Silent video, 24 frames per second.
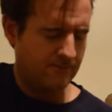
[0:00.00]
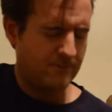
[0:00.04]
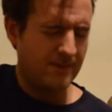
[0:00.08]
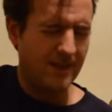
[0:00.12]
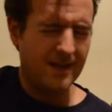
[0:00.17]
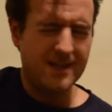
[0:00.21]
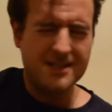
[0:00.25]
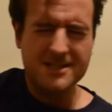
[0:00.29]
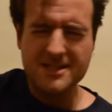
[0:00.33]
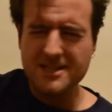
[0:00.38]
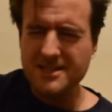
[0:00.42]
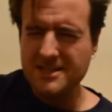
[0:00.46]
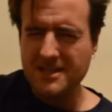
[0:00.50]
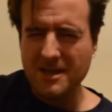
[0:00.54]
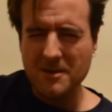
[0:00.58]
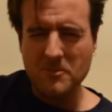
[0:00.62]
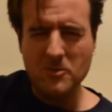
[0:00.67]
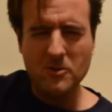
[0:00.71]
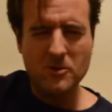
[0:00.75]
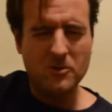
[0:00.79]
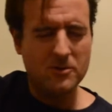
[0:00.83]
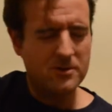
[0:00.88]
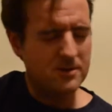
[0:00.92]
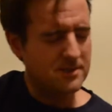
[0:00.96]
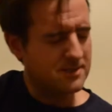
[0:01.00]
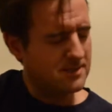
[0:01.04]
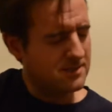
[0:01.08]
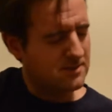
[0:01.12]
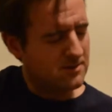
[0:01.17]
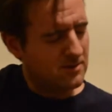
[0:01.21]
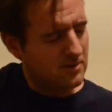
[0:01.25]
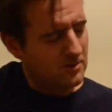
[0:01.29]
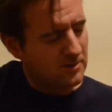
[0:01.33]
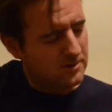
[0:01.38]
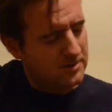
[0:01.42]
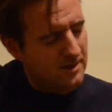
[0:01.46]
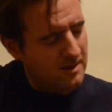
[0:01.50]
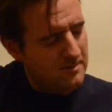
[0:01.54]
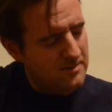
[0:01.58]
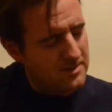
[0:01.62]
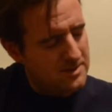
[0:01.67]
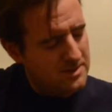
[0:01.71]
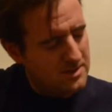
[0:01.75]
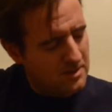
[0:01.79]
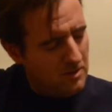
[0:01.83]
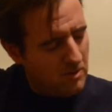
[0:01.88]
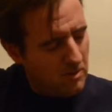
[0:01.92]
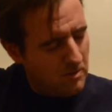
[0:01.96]
it's the same the whole time.
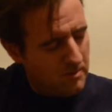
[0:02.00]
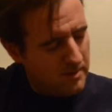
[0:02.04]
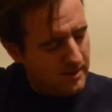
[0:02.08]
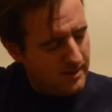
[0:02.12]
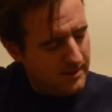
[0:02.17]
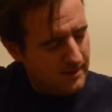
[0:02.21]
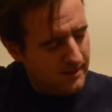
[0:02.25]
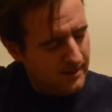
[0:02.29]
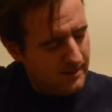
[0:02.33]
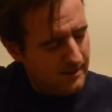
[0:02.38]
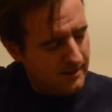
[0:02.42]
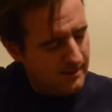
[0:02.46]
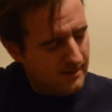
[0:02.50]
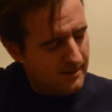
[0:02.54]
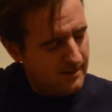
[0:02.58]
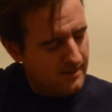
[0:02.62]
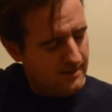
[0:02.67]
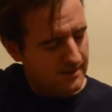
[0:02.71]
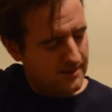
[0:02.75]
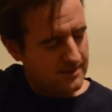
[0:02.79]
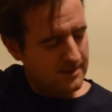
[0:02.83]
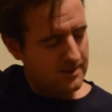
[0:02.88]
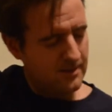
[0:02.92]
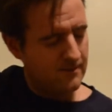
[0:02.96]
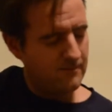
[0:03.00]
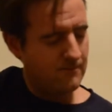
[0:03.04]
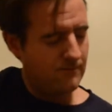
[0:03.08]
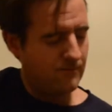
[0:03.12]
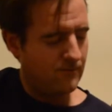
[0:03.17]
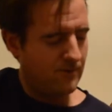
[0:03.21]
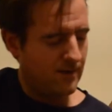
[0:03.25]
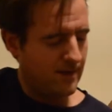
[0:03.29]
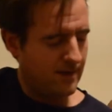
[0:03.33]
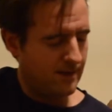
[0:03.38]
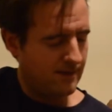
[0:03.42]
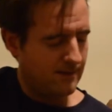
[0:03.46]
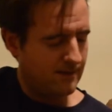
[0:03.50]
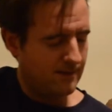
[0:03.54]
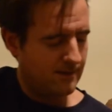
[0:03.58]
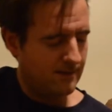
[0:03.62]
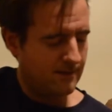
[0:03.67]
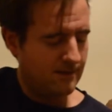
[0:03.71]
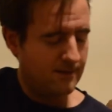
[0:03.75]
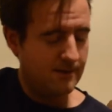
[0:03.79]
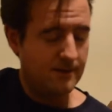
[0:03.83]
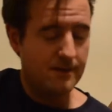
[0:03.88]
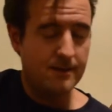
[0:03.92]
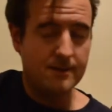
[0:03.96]
It's the open 7th fret,
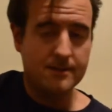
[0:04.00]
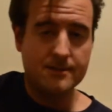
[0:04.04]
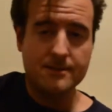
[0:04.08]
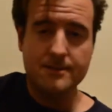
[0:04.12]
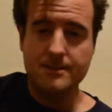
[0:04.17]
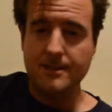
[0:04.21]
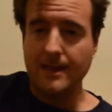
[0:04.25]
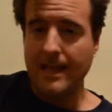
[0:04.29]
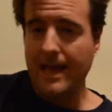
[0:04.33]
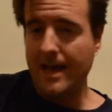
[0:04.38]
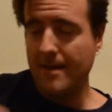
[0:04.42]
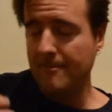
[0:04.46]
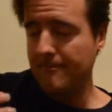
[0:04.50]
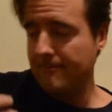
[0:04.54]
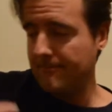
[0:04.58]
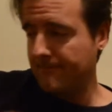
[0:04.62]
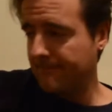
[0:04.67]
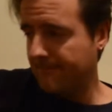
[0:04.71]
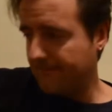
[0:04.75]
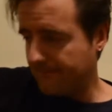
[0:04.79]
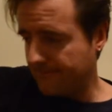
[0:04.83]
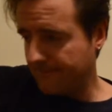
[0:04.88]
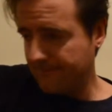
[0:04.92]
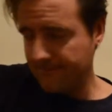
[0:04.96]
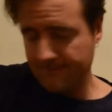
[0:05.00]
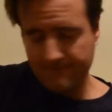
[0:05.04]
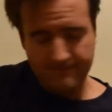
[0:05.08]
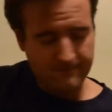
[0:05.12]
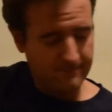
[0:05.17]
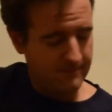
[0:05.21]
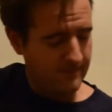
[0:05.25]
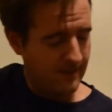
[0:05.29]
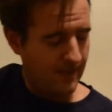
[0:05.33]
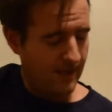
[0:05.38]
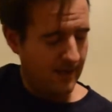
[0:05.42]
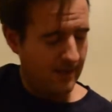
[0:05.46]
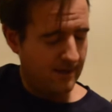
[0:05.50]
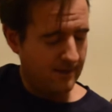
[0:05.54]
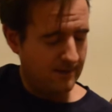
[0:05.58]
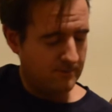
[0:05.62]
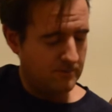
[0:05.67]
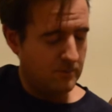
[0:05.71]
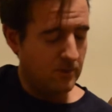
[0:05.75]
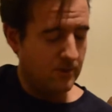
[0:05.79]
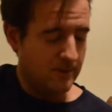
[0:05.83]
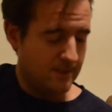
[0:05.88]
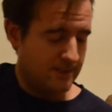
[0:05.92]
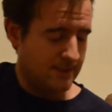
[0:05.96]
slap,
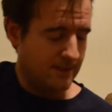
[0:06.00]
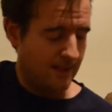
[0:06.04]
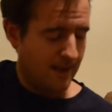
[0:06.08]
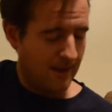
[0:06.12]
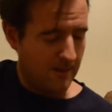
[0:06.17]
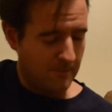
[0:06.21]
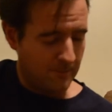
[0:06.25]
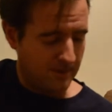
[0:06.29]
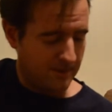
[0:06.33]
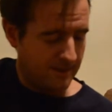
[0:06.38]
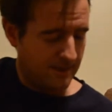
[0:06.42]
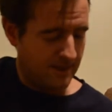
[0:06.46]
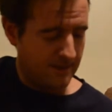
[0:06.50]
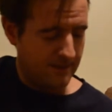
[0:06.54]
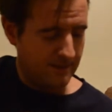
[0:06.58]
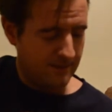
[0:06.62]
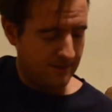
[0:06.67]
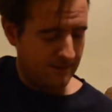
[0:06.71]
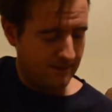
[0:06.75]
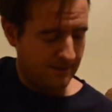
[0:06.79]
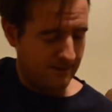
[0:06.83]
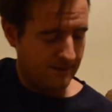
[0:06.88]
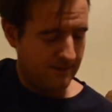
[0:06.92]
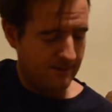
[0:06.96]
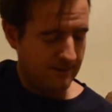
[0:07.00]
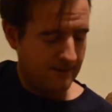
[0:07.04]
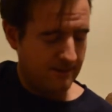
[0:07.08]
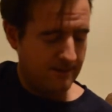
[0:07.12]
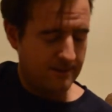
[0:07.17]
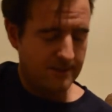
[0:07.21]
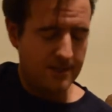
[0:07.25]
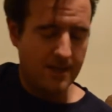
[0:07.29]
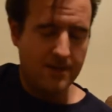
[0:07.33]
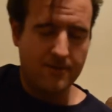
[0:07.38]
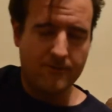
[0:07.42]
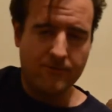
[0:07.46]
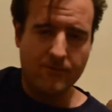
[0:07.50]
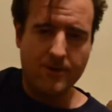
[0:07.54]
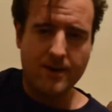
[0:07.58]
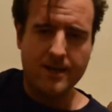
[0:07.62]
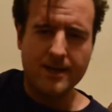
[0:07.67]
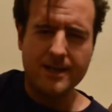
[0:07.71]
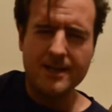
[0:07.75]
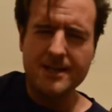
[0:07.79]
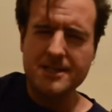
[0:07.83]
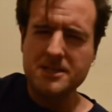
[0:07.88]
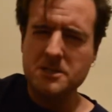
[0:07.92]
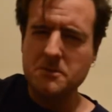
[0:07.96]
muted slap, and then 10th fret,
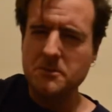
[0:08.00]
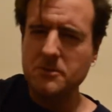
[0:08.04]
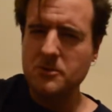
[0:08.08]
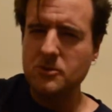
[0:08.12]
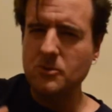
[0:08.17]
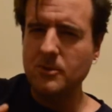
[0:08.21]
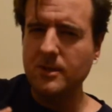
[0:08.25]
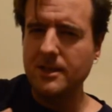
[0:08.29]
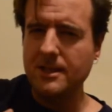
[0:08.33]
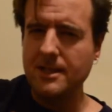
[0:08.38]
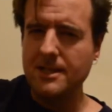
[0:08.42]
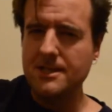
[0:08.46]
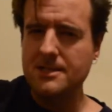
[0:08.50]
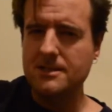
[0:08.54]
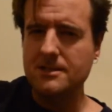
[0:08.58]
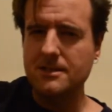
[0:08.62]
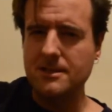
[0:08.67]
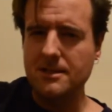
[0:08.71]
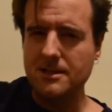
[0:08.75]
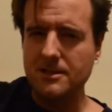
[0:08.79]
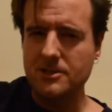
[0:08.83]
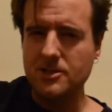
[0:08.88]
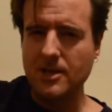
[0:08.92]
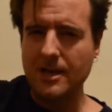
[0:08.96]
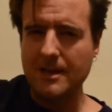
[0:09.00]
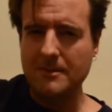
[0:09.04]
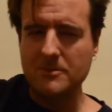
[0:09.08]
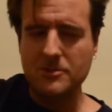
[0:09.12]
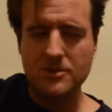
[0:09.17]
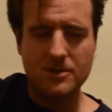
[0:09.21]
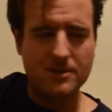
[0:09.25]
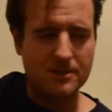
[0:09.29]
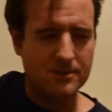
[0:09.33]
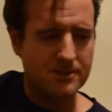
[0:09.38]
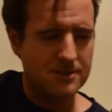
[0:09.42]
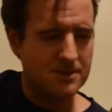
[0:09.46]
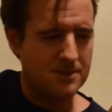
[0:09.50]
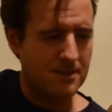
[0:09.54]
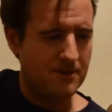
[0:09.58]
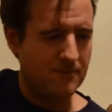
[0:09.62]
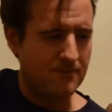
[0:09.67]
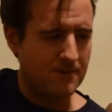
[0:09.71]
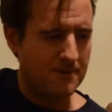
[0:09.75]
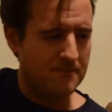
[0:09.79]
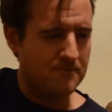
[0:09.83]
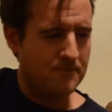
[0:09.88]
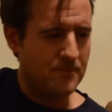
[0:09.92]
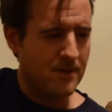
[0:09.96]
and it's in between these that he jams all the
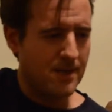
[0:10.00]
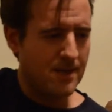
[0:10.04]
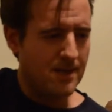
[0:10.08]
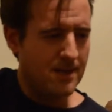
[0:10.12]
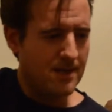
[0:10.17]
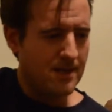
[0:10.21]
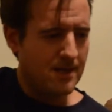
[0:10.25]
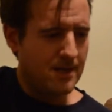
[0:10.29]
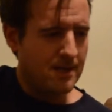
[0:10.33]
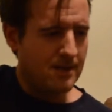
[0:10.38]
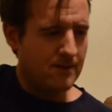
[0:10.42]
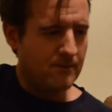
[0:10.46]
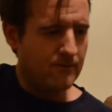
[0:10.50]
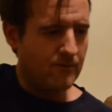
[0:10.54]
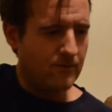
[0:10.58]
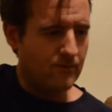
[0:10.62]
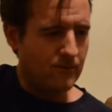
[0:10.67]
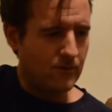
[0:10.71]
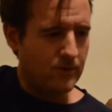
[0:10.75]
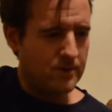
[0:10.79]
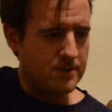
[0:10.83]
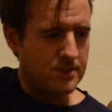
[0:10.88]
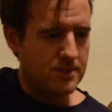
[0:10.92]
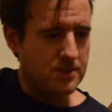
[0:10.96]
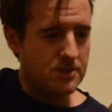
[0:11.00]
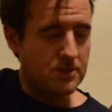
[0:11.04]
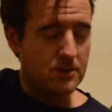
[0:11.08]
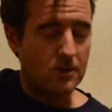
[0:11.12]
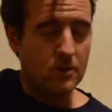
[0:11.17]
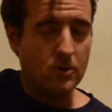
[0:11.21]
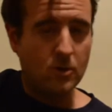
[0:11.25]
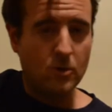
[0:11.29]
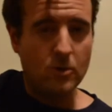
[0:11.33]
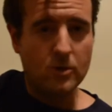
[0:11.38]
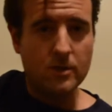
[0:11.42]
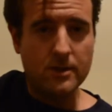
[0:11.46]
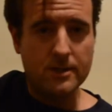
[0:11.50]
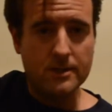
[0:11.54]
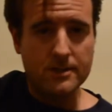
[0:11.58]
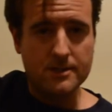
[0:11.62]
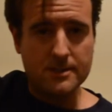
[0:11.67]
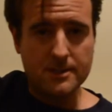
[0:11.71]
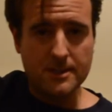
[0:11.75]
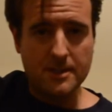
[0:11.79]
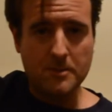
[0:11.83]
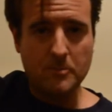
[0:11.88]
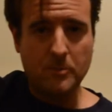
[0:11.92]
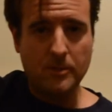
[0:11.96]
stuff in. For instance, the
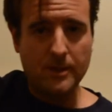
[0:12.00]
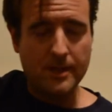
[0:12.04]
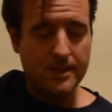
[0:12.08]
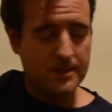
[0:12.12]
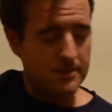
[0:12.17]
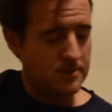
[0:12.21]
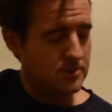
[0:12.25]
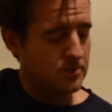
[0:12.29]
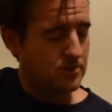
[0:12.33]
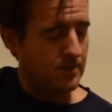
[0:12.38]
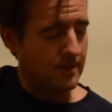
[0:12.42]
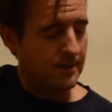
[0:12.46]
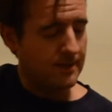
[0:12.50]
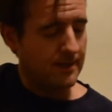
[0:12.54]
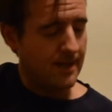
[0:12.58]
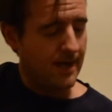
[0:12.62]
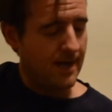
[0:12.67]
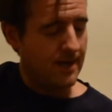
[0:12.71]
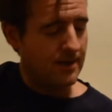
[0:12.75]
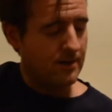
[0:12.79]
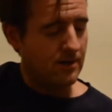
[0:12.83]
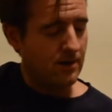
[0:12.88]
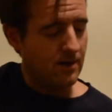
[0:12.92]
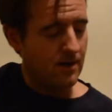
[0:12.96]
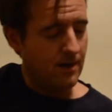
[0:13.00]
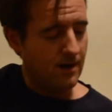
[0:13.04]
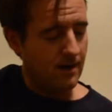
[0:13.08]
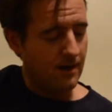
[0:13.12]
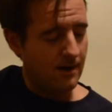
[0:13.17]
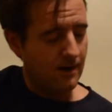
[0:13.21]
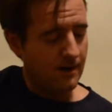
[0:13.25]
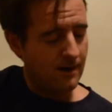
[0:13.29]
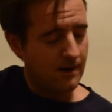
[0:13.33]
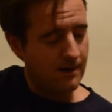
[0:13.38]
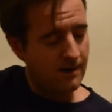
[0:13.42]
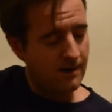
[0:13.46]
chords he plays during that are,